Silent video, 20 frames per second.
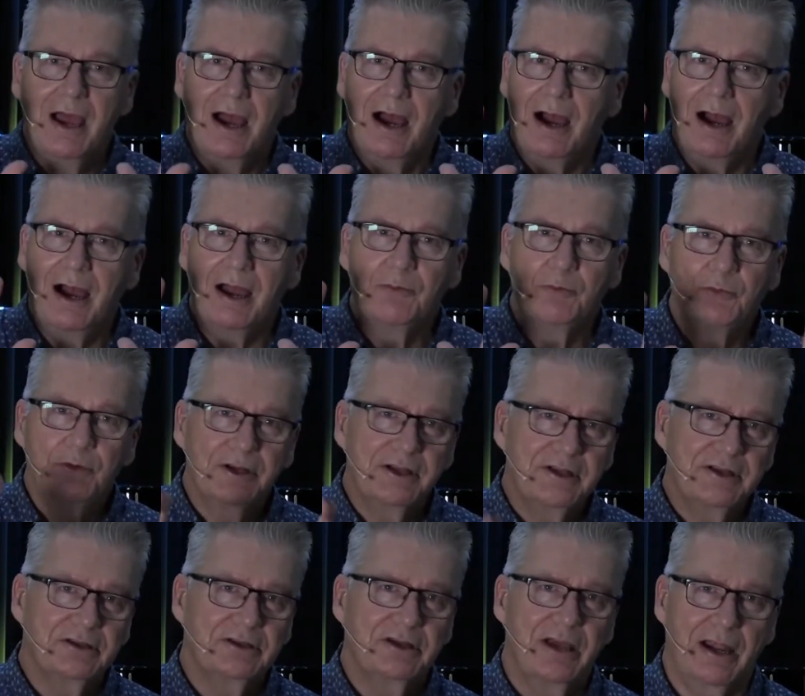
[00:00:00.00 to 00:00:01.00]
I really
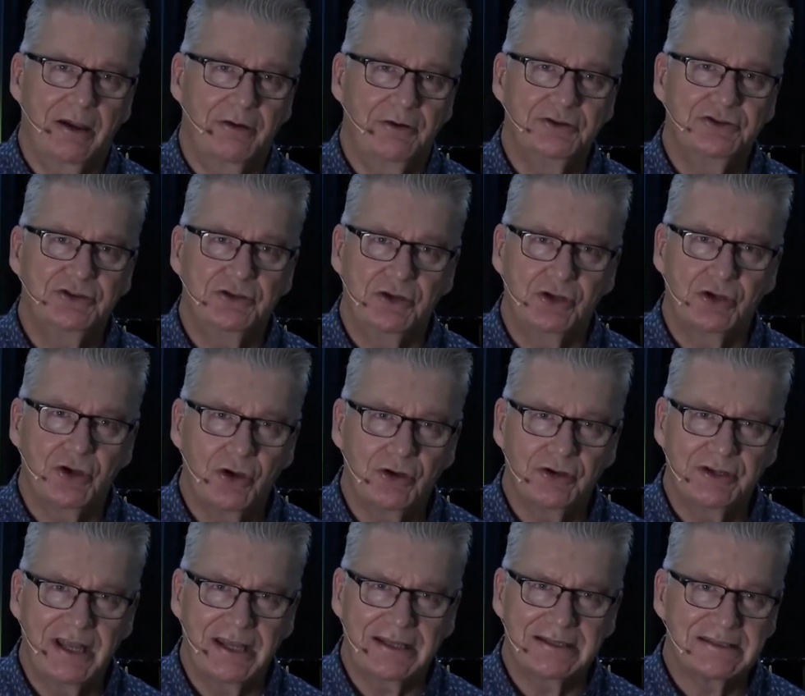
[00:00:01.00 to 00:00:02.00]
encourage you to
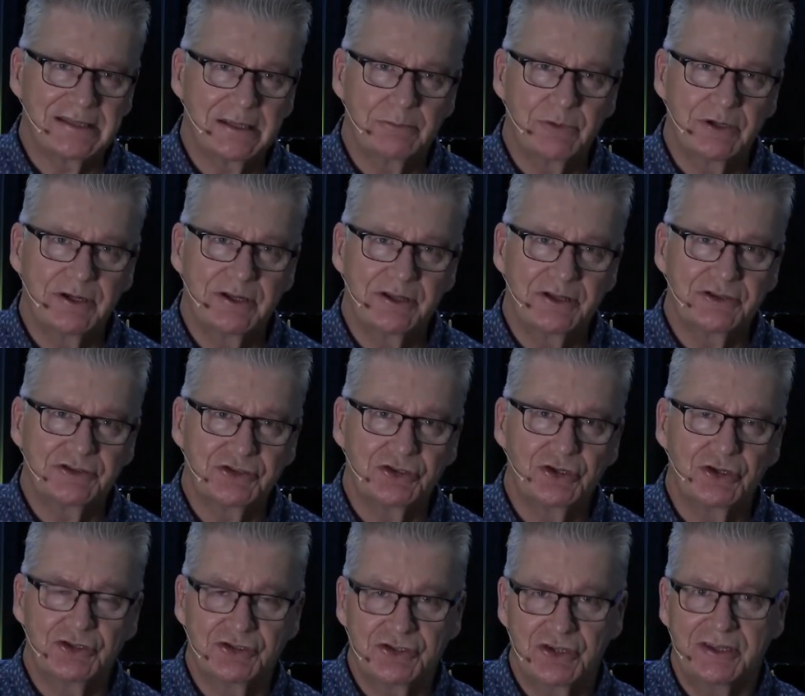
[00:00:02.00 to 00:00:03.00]
contact someone in this
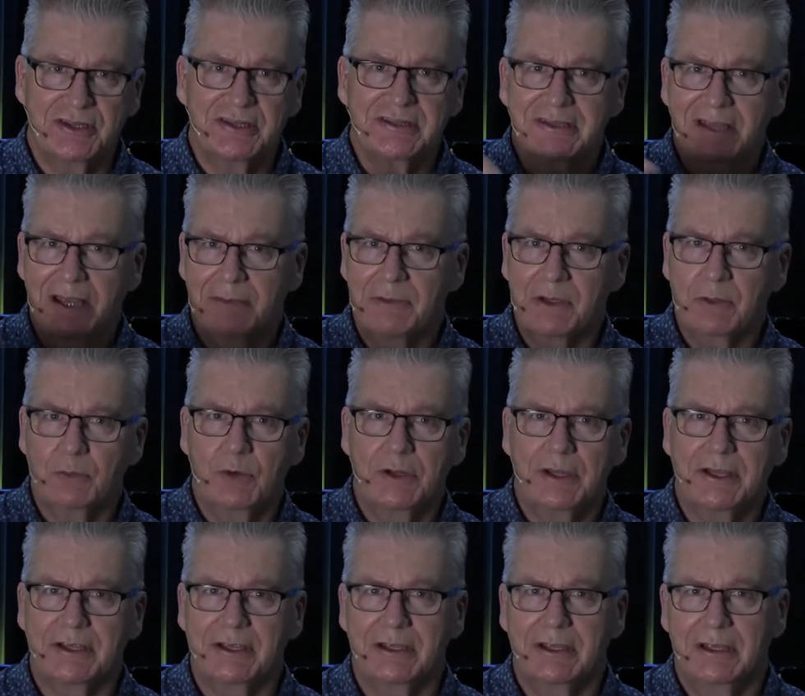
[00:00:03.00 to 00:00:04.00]
church on this coming
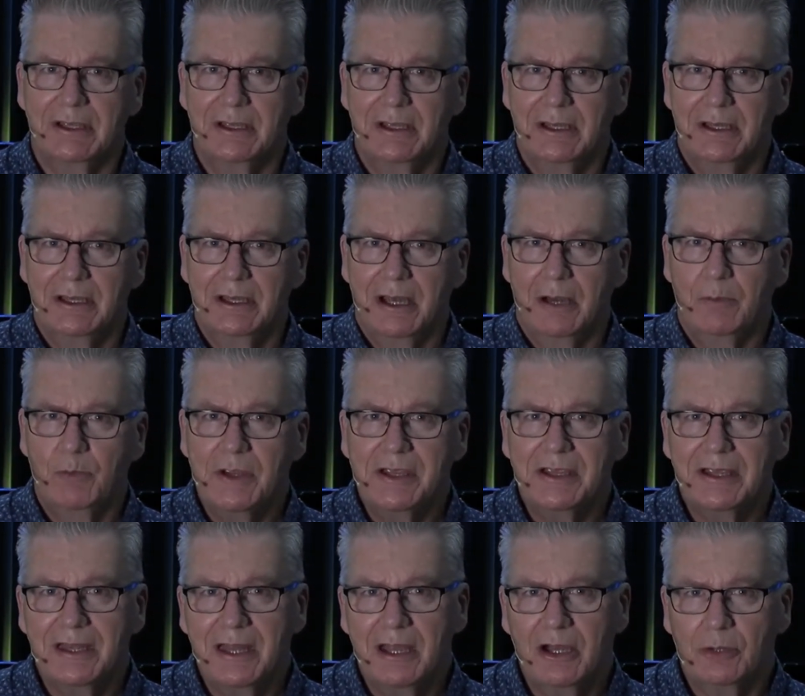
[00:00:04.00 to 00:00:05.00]
week. And we
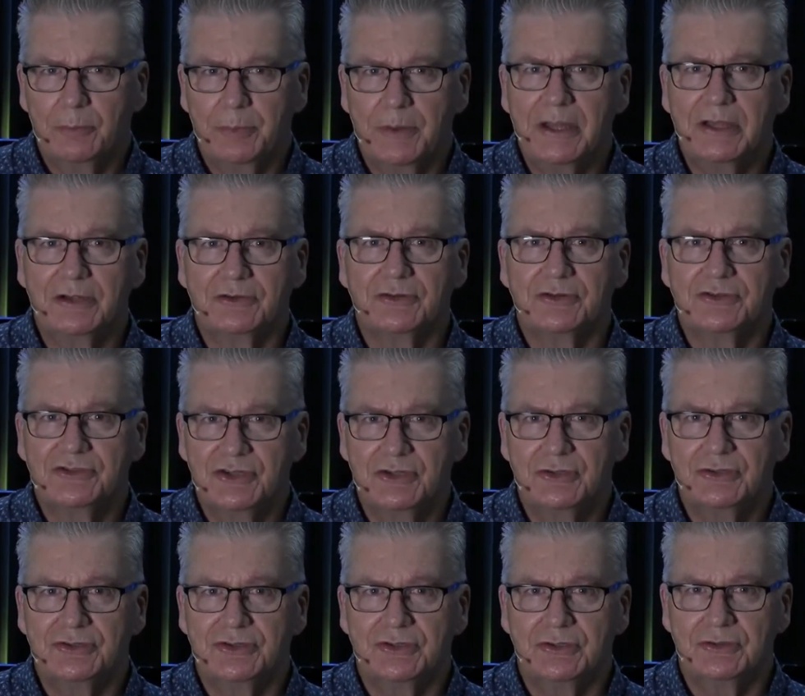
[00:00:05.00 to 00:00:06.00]
can help
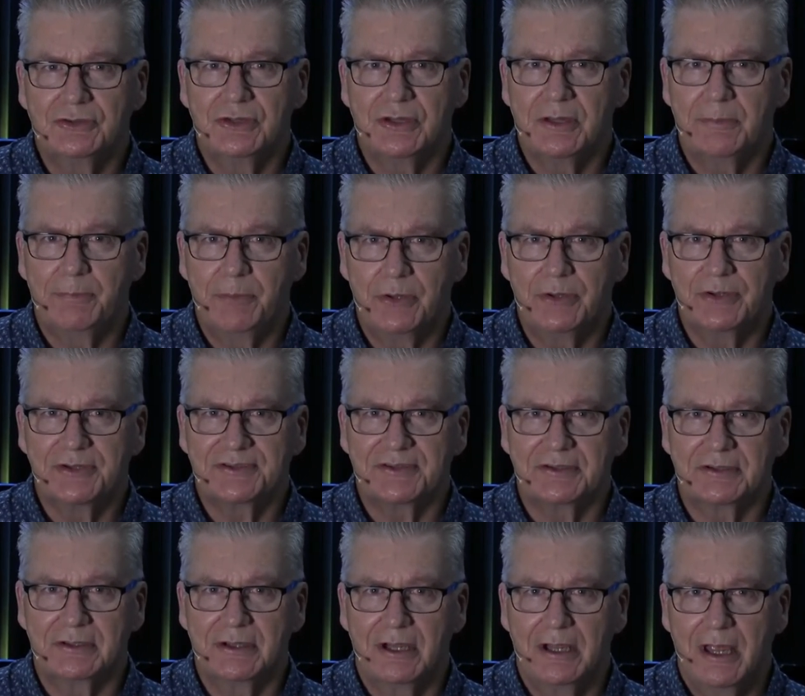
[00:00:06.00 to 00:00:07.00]
introduce you to the
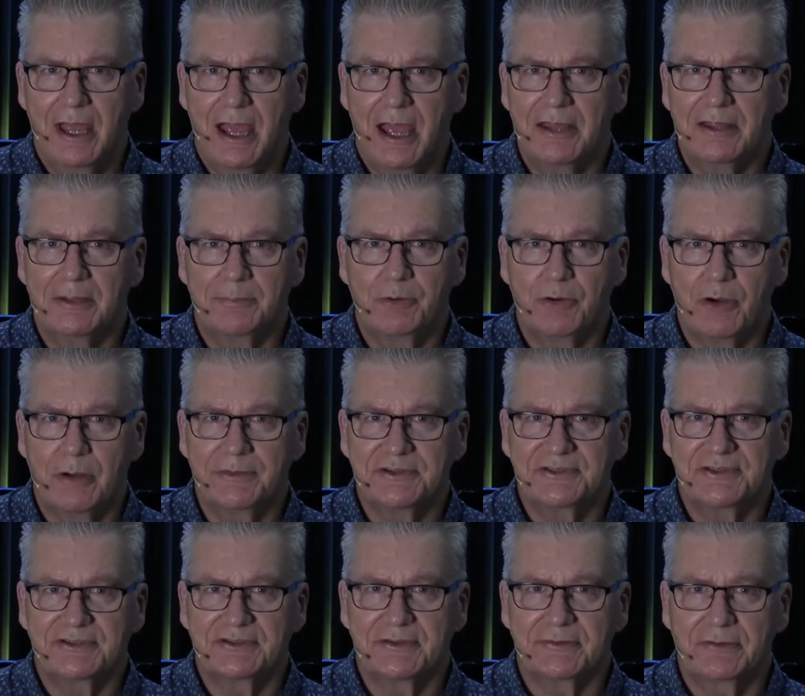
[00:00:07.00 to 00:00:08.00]
person and the
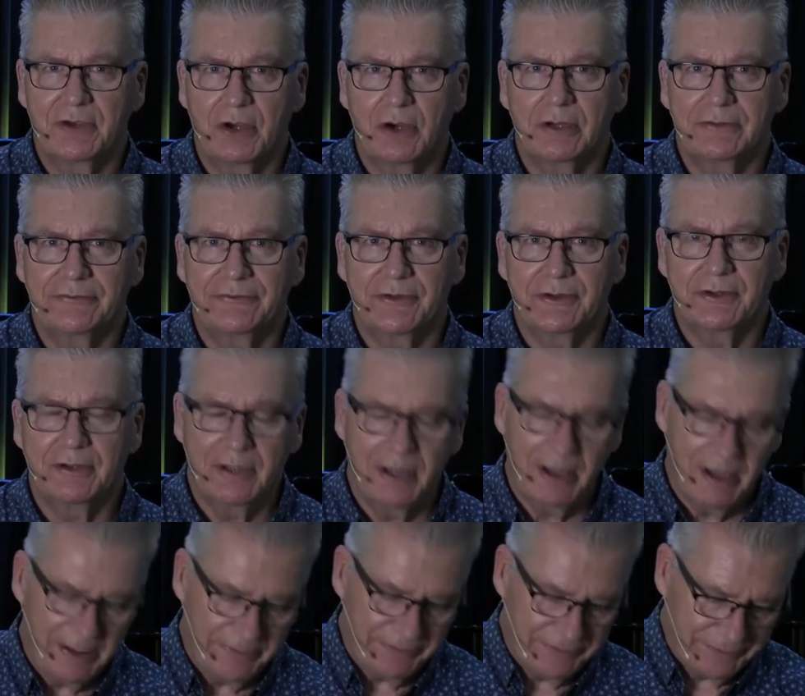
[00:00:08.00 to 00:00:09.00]
promises of God for your
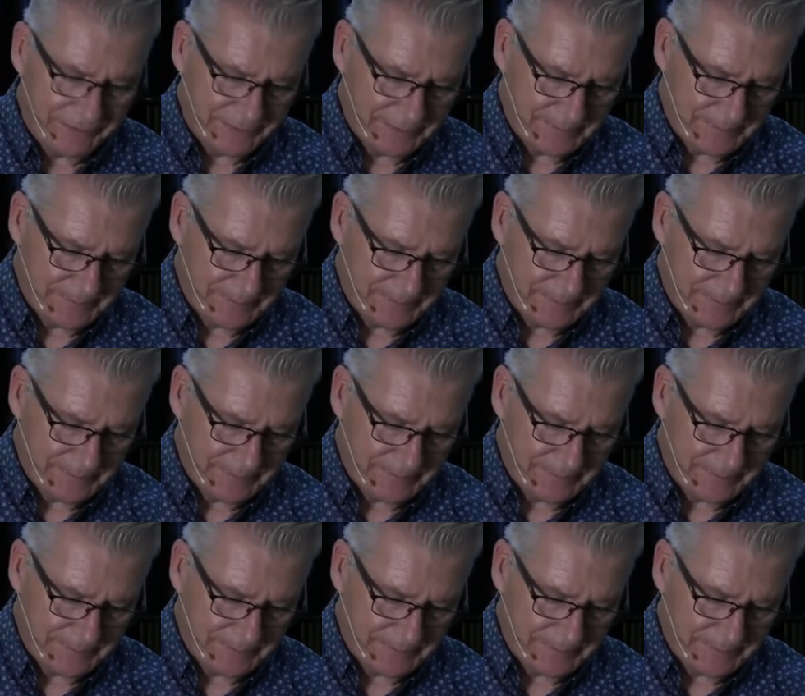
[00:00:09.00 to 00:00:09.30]
life.